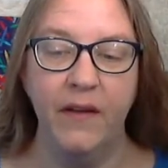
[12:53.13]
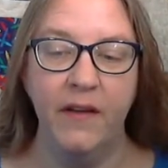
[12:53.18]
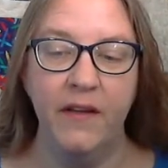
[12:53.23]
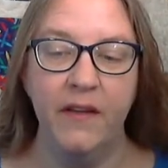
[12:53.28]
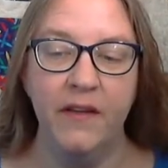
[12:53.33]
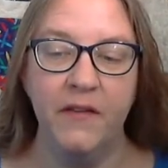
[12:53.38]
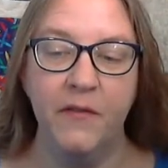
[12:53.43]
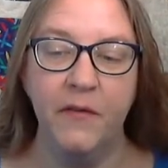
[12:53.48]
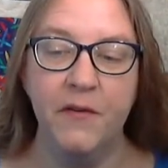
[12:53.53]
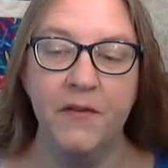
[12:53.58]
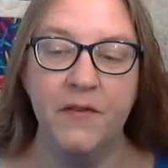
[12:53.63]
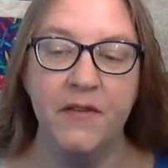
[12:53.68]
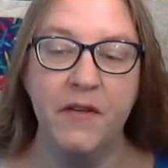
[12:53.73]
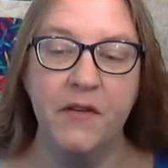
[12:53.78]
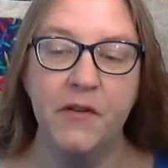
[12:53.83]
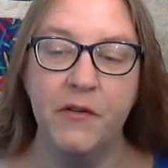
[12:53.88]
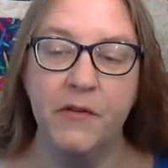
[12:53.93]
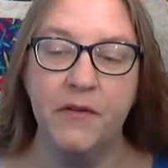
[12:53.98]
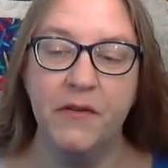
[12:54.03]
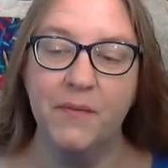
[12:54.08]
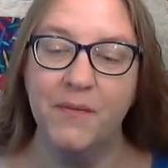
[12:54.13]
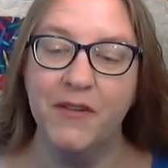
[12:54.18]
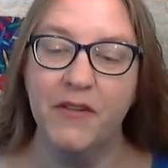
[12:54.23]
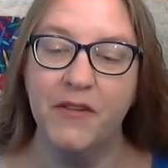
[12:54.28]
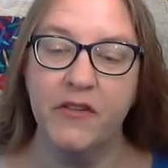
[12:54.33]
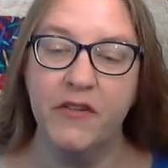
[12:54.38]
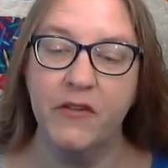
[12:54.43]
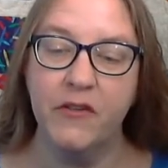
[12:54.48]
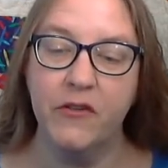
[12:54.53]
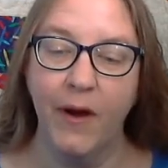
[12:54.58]
his first
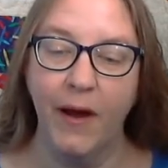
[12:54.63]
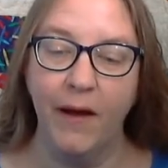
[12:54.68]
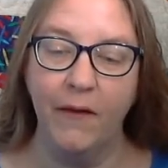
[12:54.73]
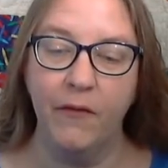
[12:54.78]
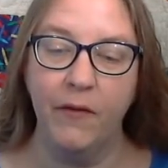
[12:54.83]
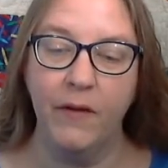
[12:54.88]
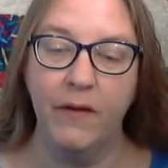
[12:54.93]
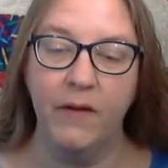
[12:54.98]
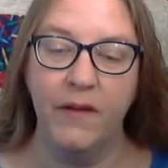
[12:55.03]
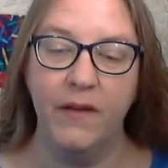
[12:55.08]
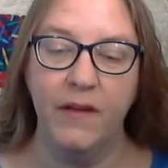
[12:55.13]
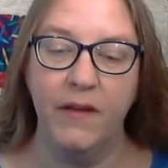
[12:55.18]
inducements to travel.